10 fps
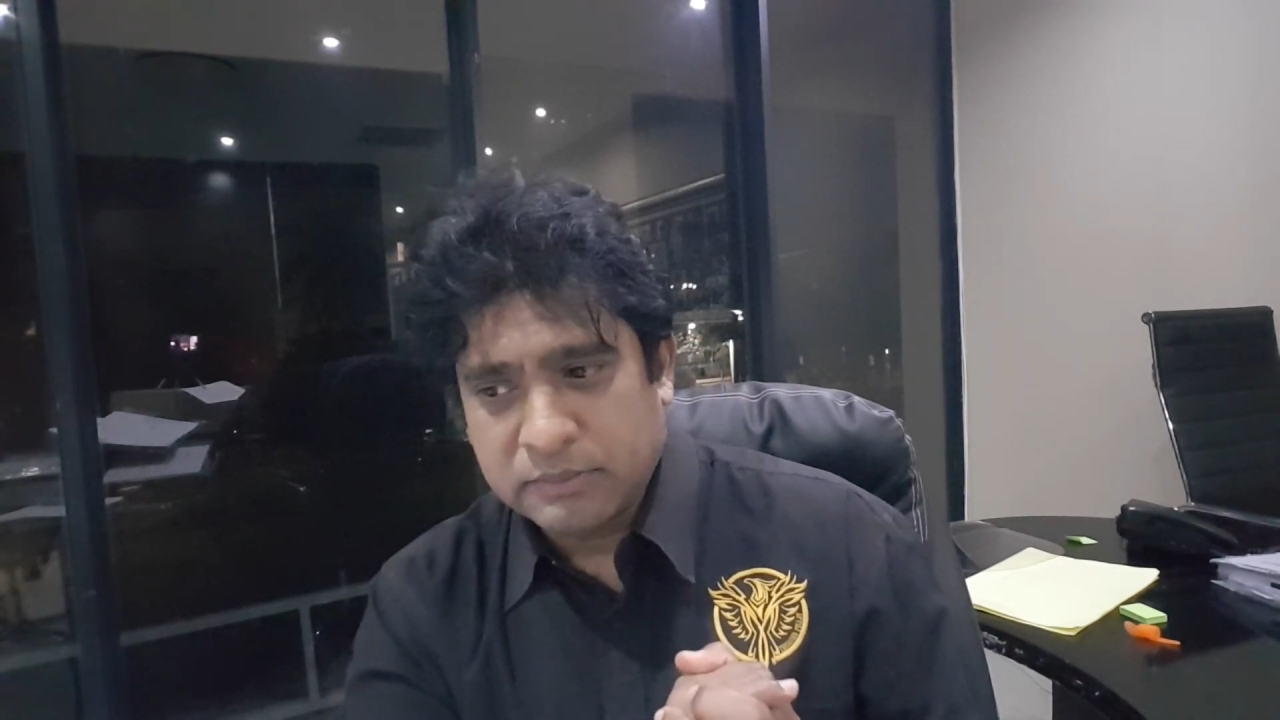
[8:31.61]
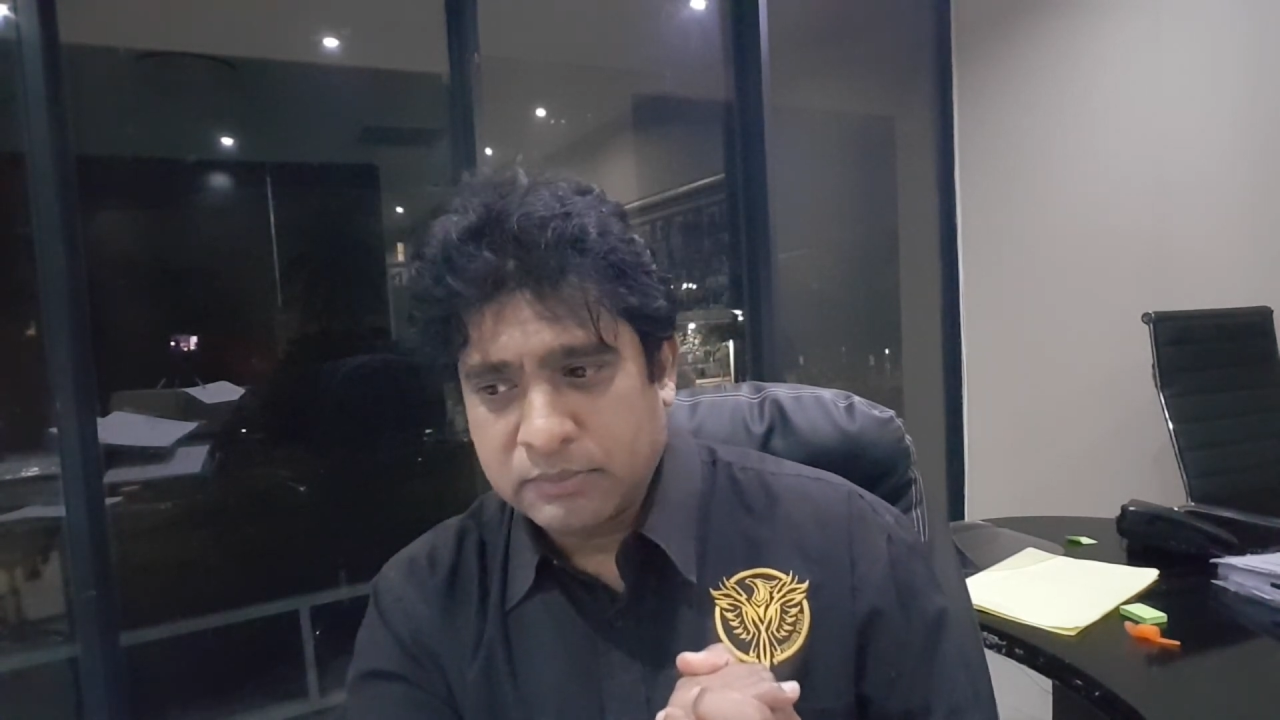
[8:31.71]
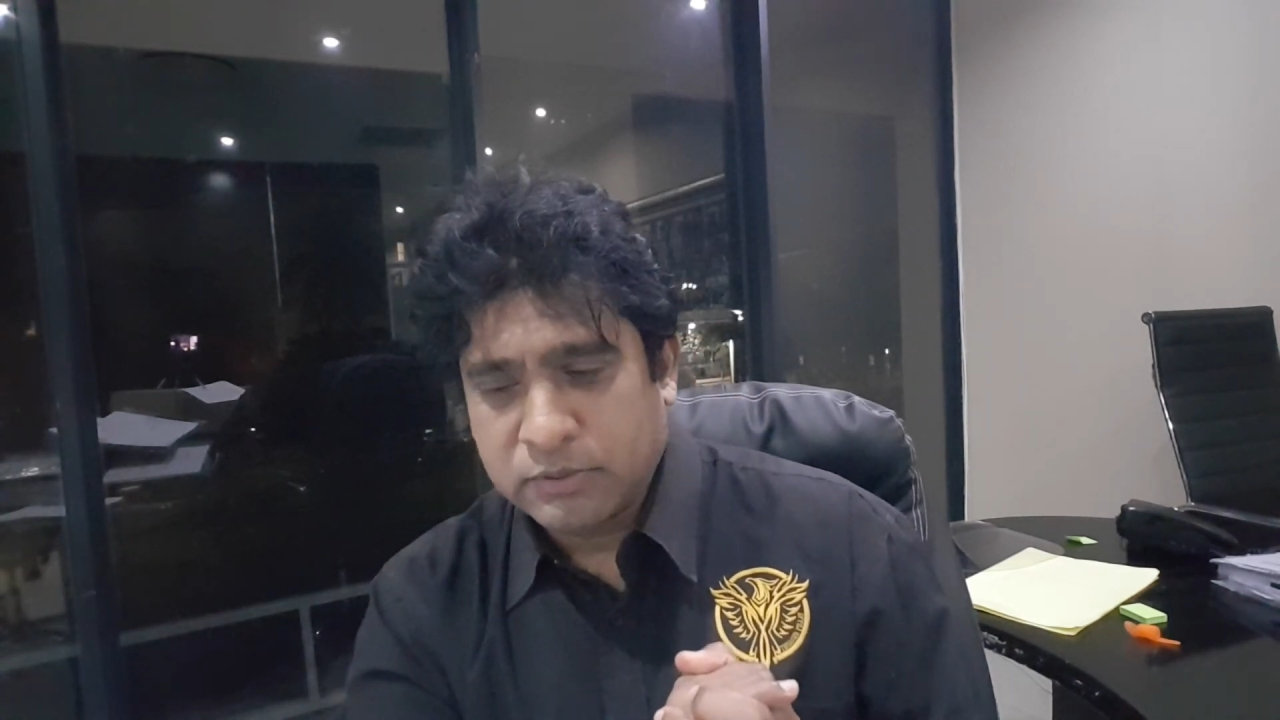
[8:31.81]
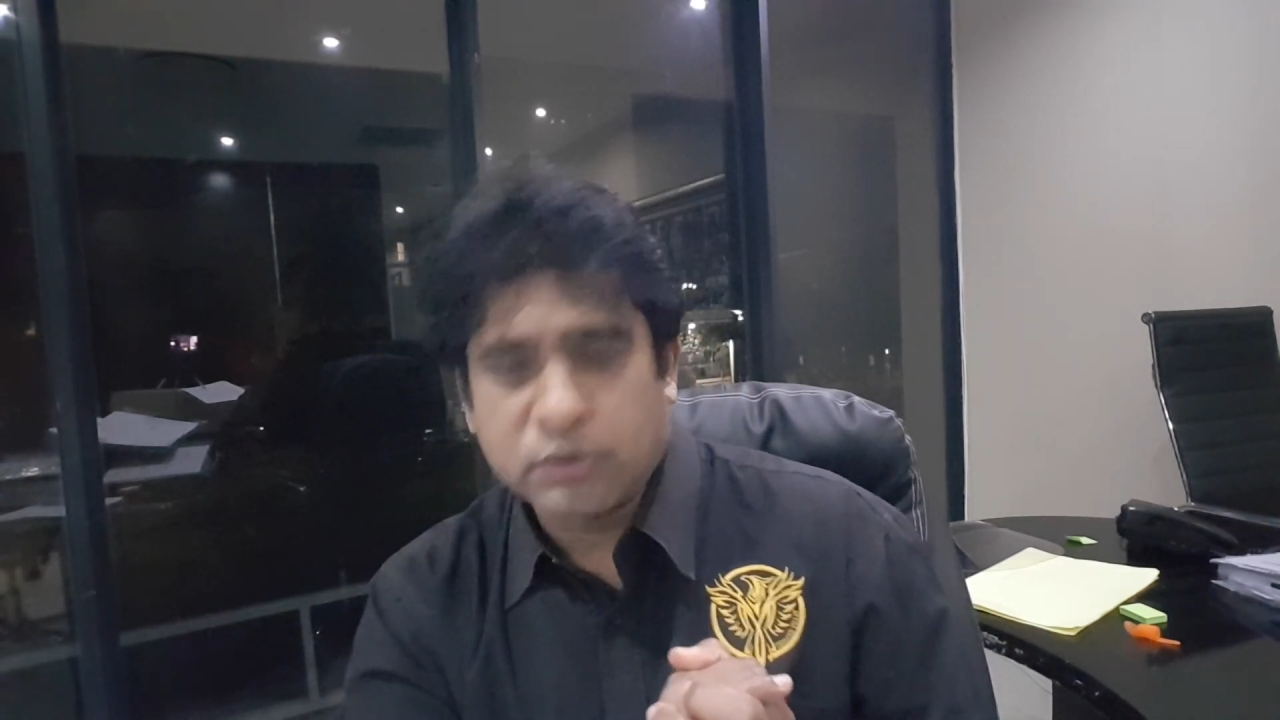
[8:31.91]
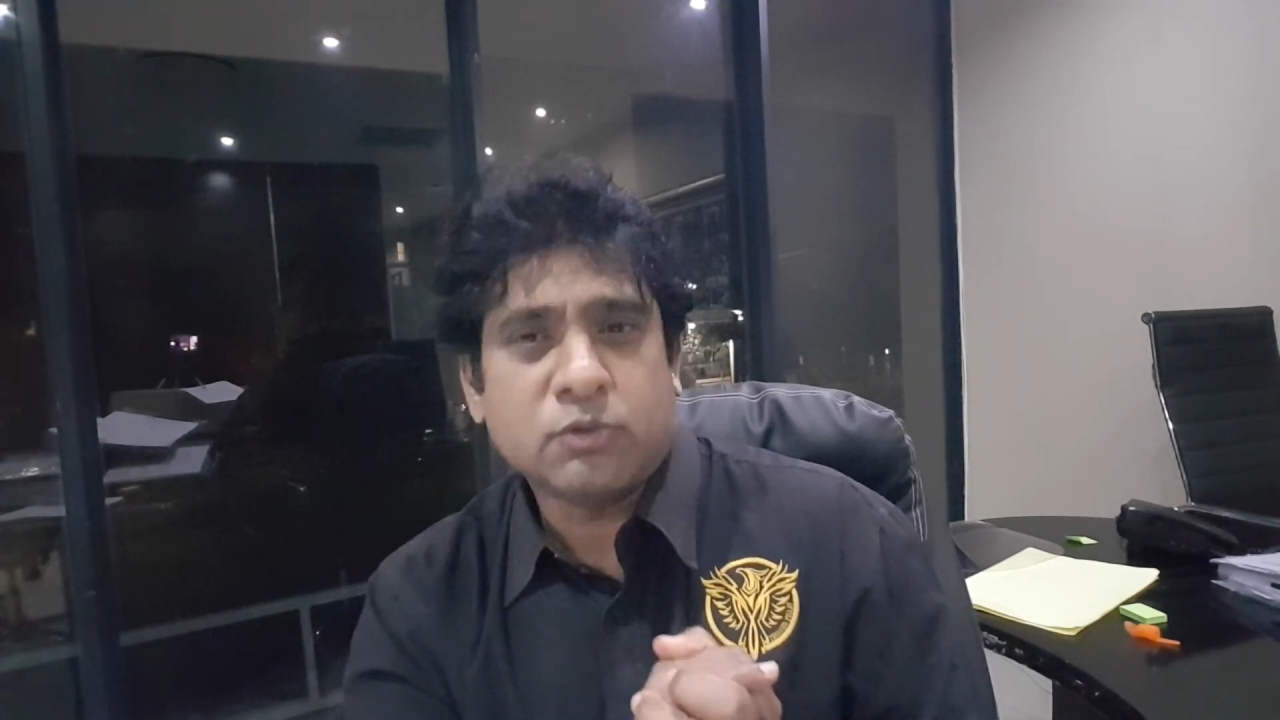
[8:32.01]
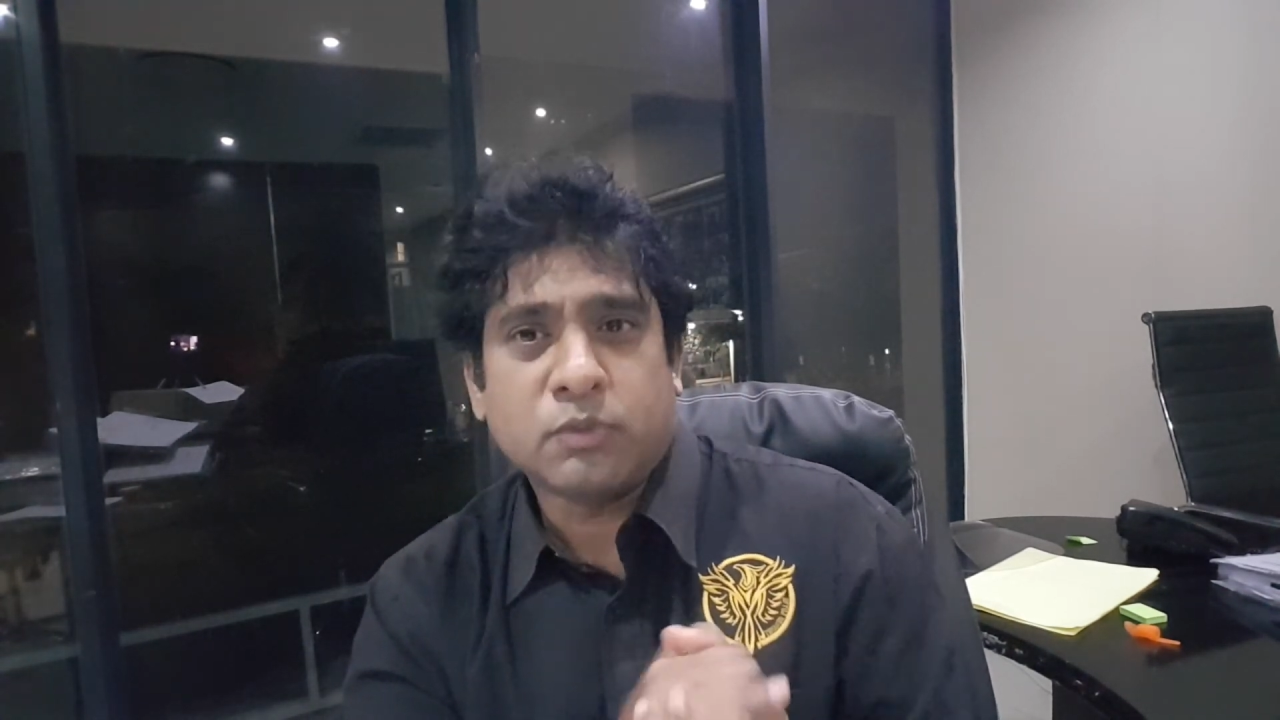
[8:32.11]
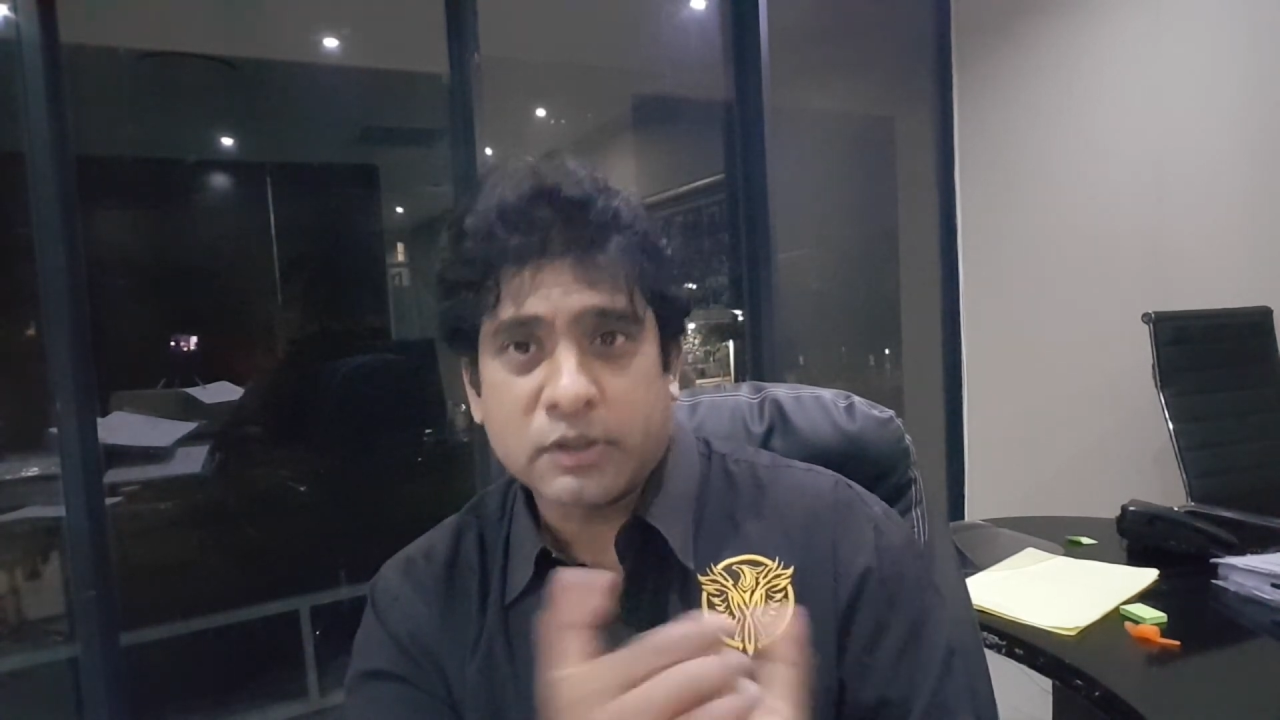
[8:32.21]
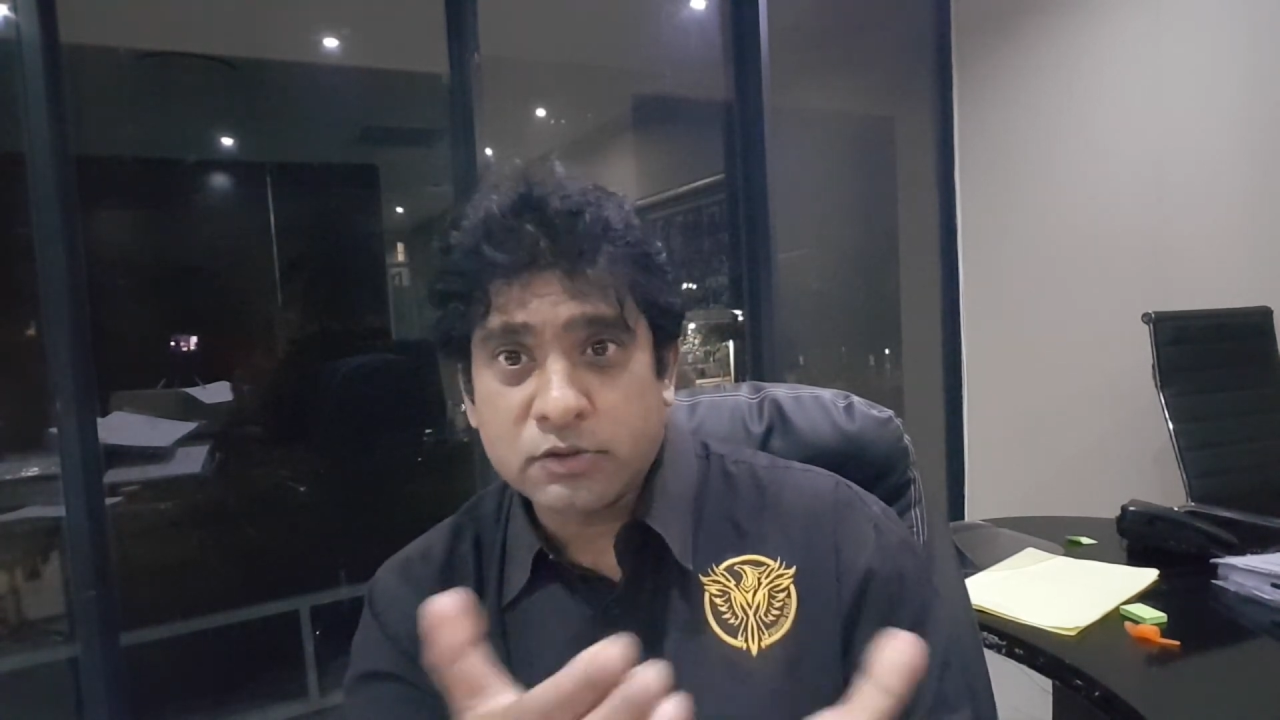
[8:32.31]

or don't want